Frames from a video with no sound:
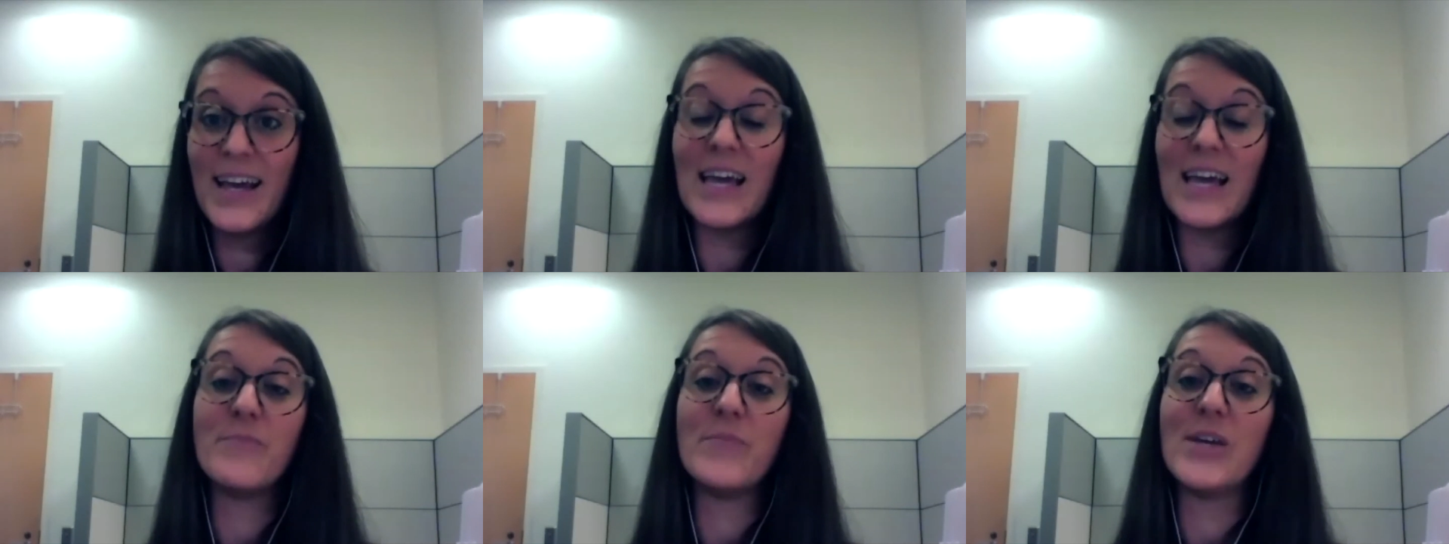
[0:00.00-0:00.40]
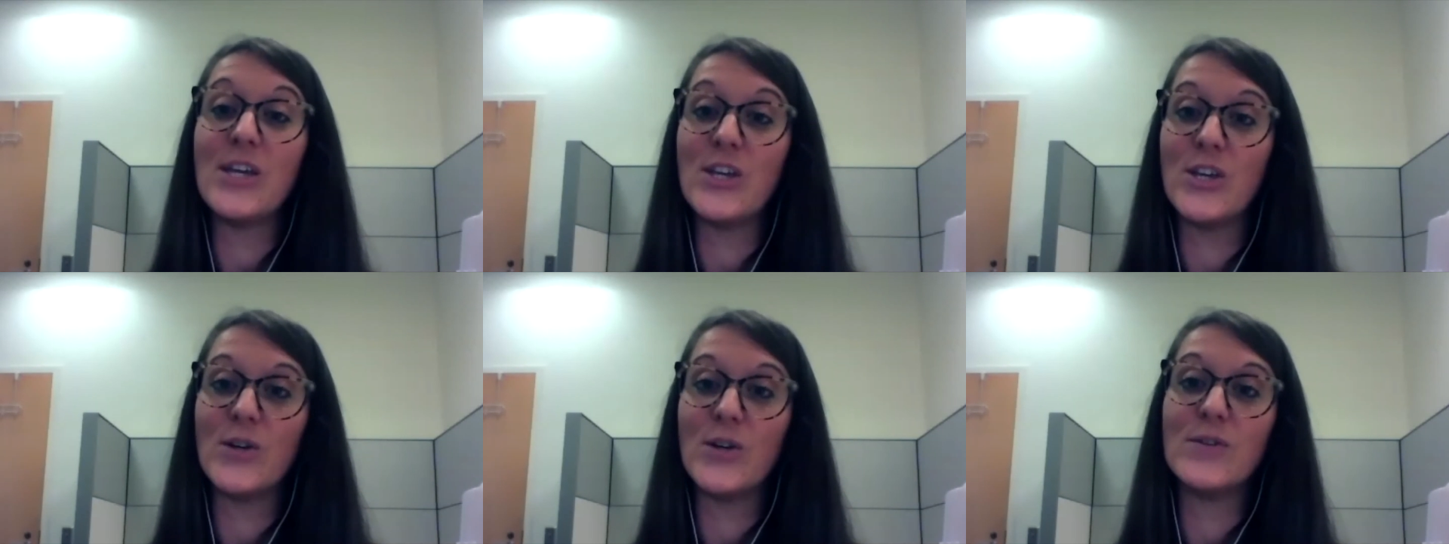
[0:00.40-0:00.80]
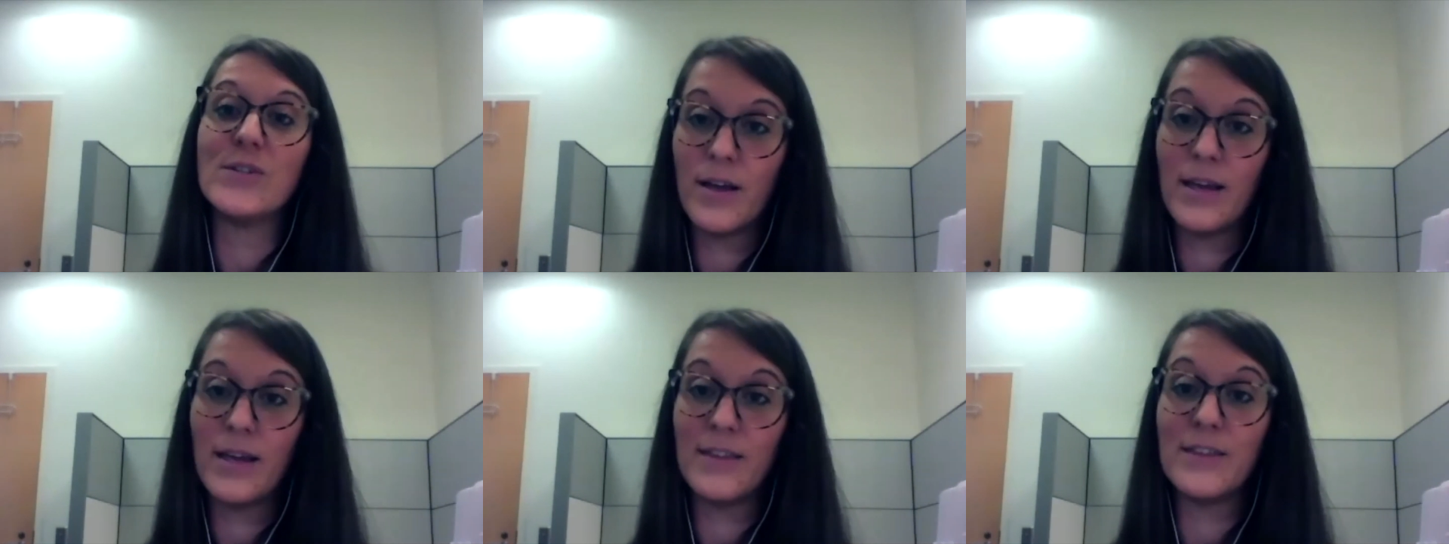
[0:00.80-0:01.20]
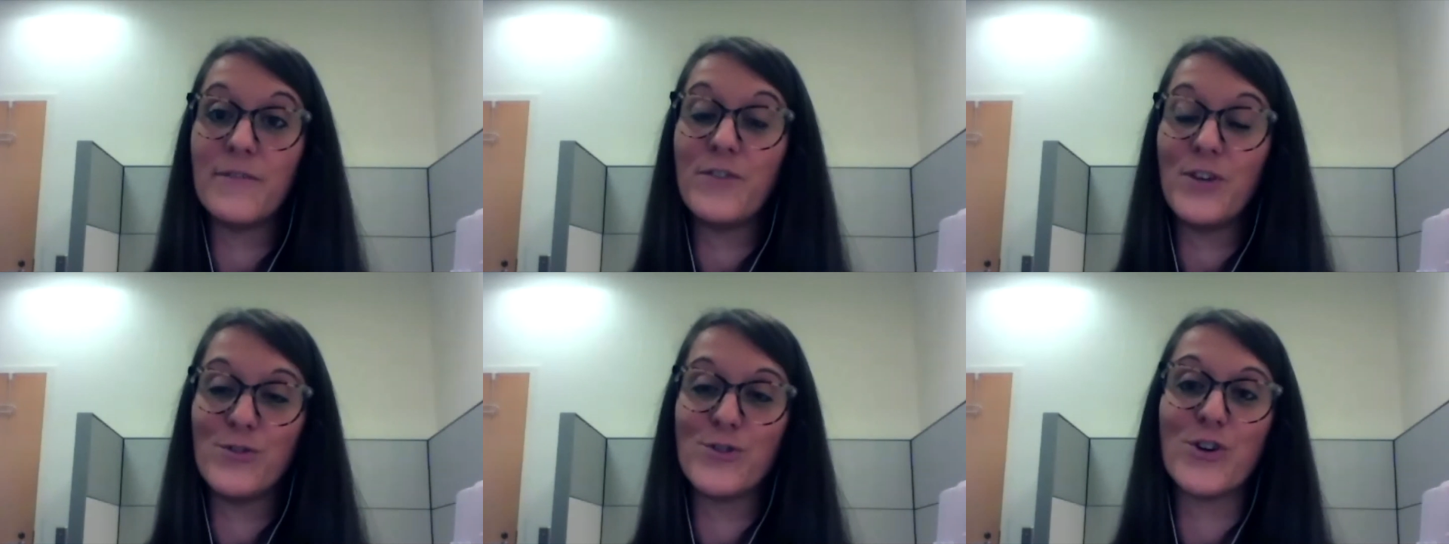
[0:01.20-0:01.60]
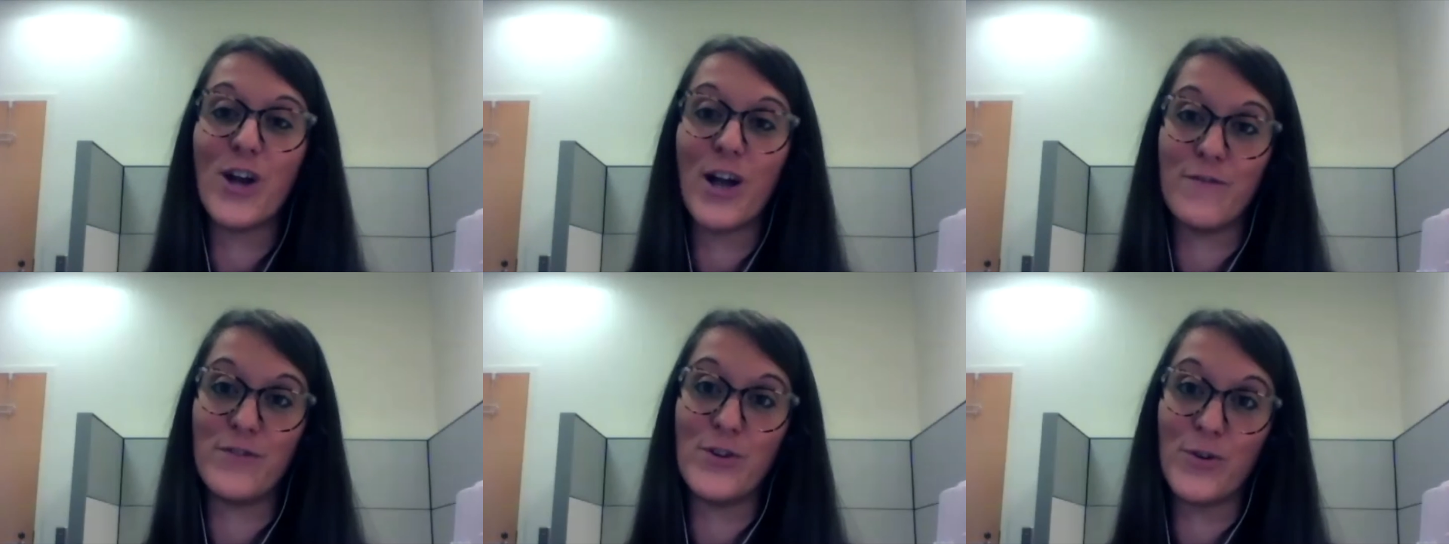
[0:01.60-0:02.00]
and be used in the future
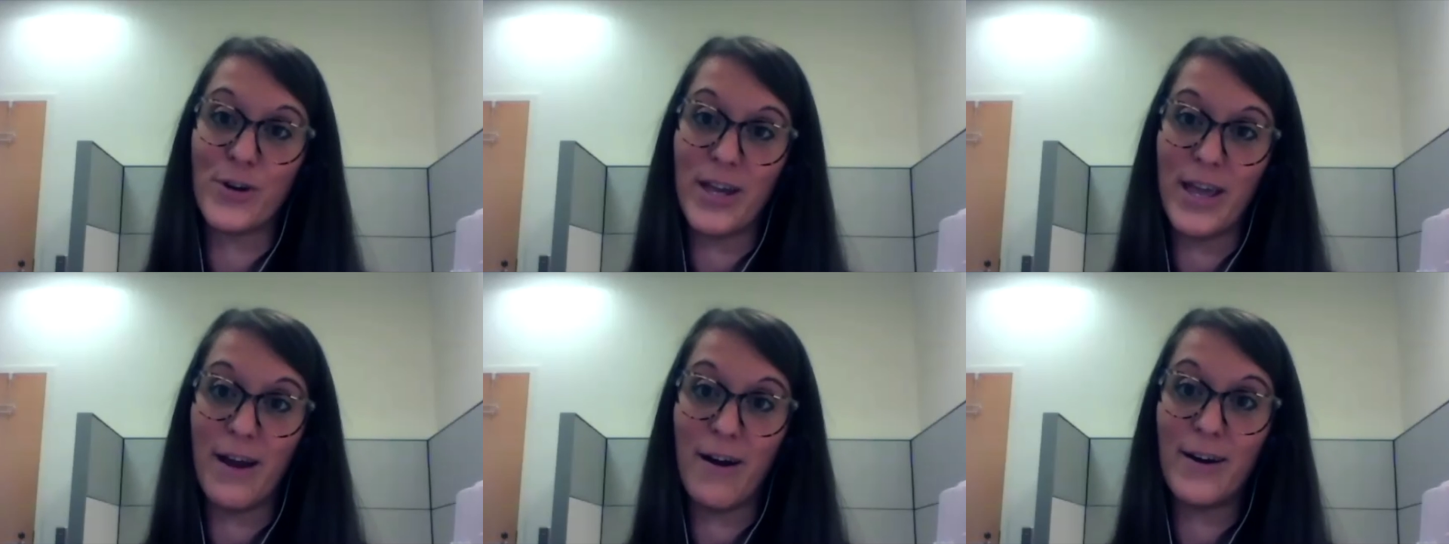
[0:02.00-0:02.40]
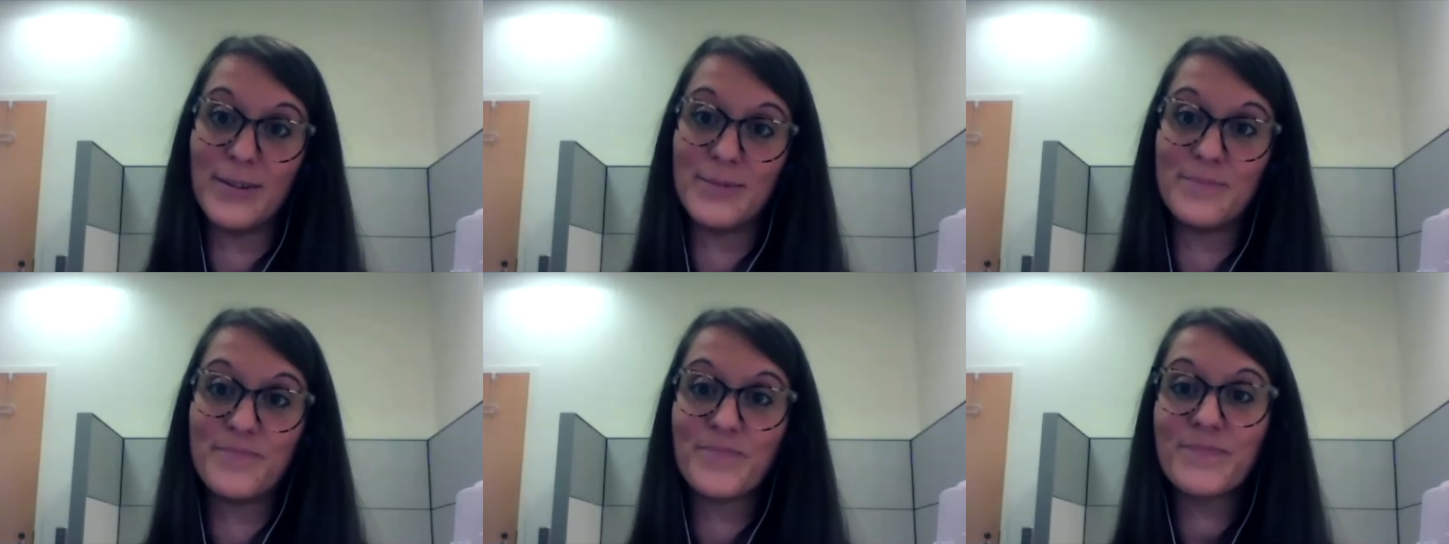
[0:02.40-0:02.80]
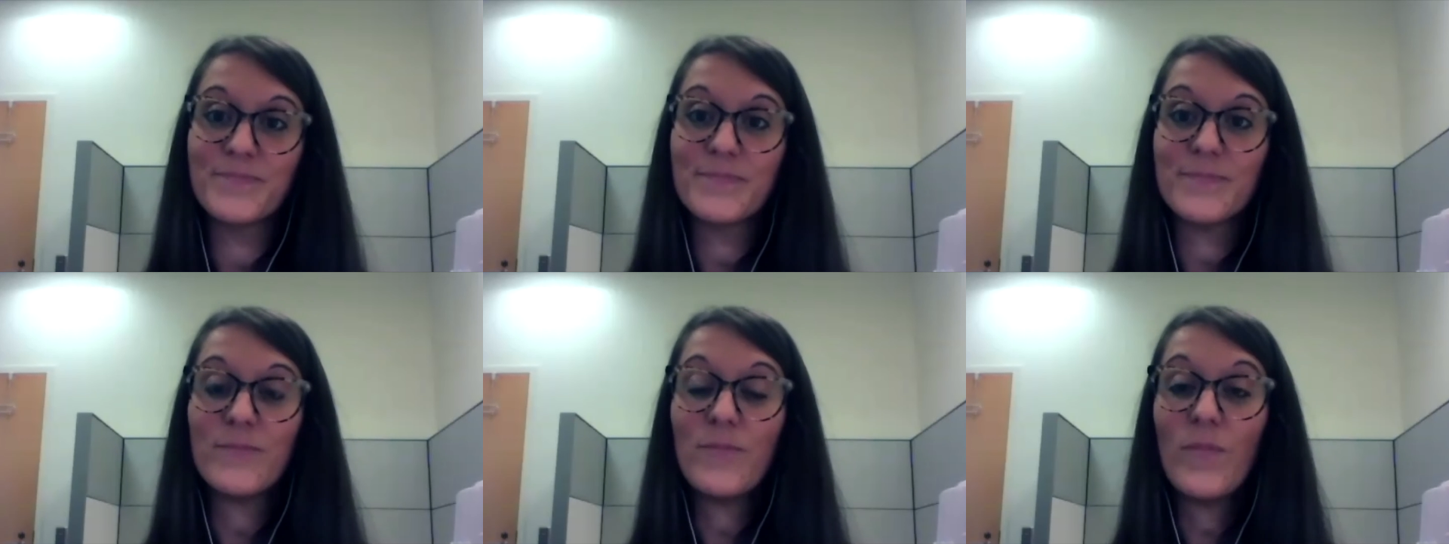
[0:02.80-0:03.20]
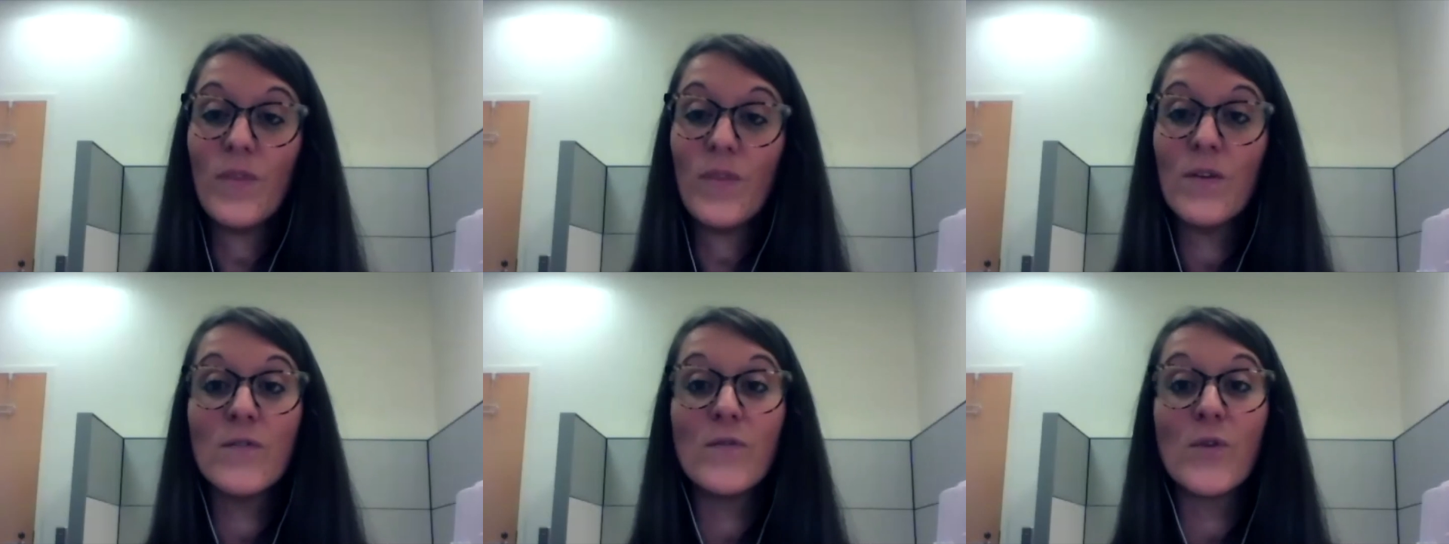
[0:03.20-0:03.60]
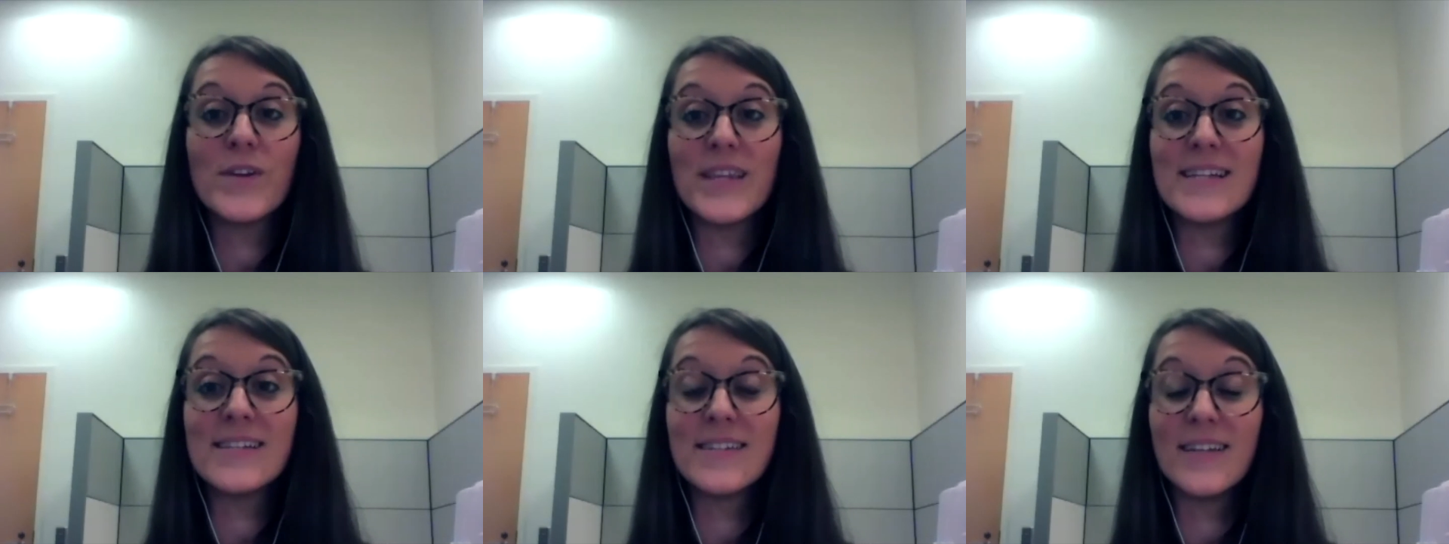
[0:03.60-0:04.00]
of your care. For
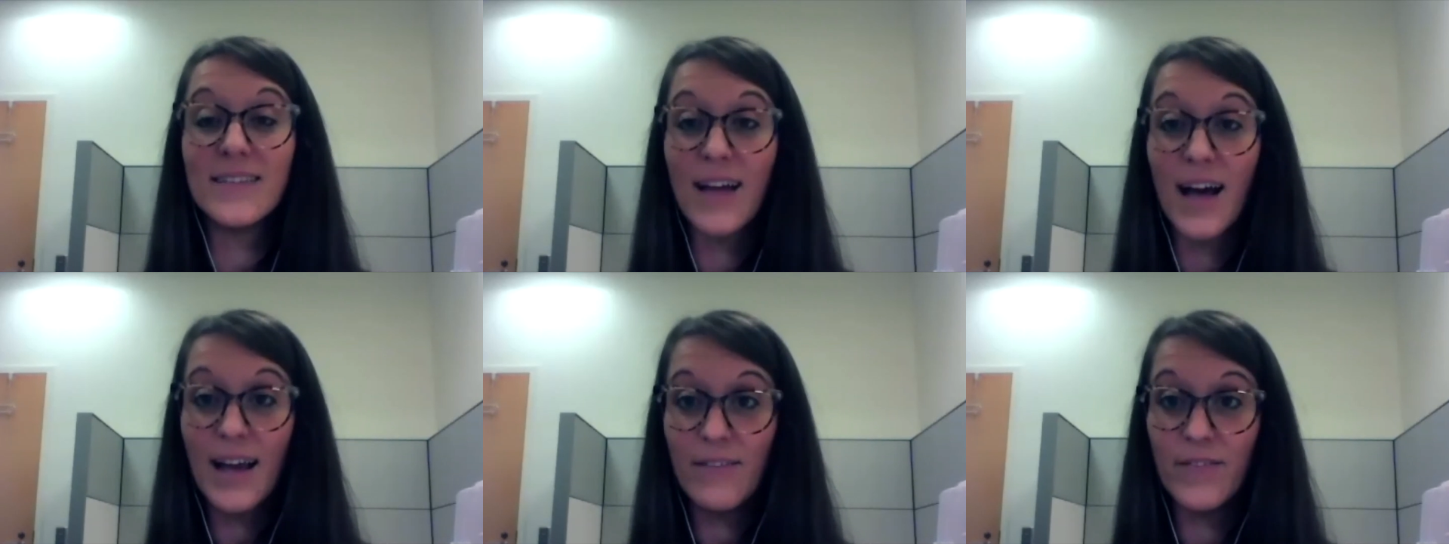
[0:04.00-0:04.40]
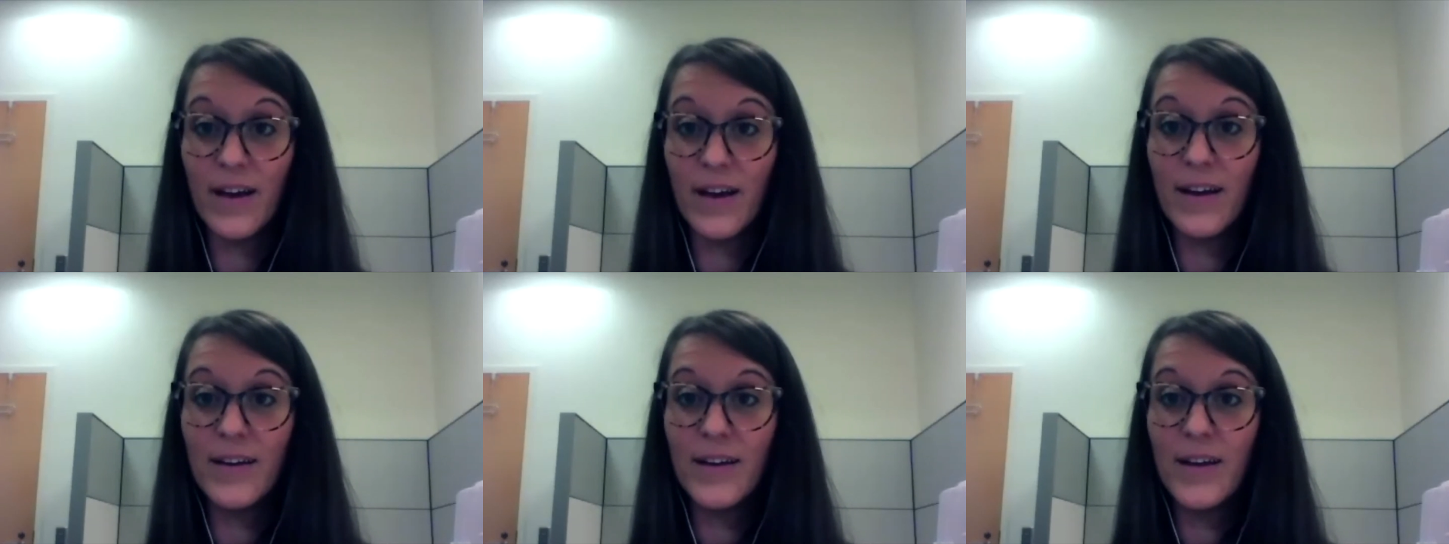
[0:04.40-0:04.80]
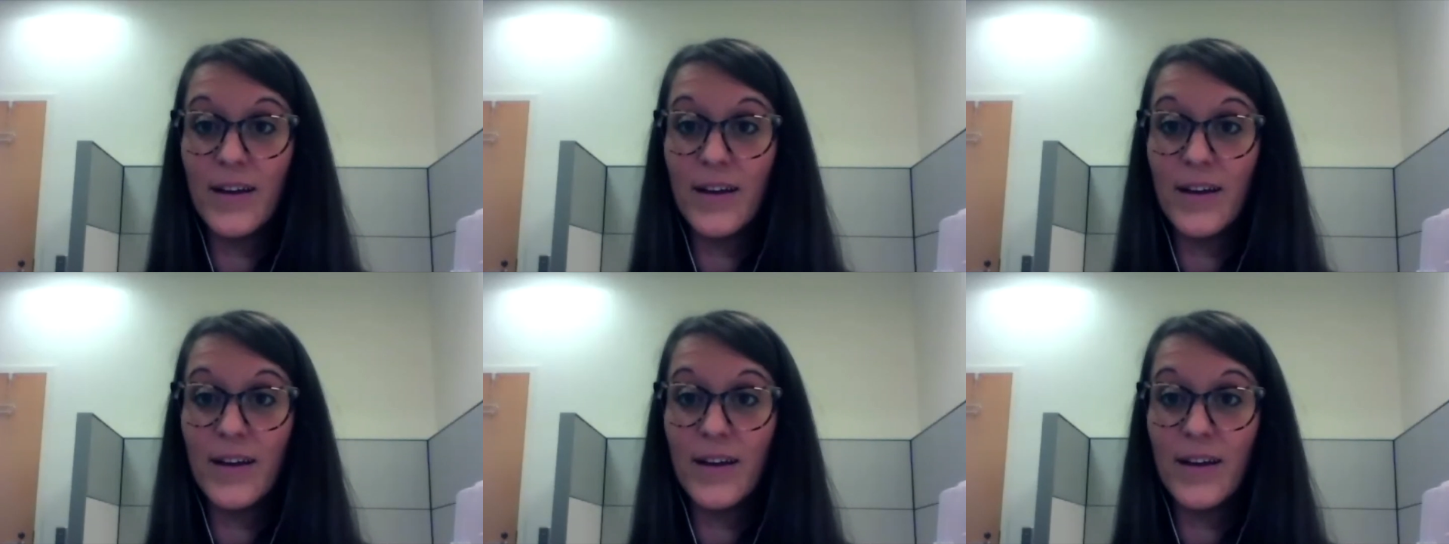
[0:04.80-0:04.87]
the saliva,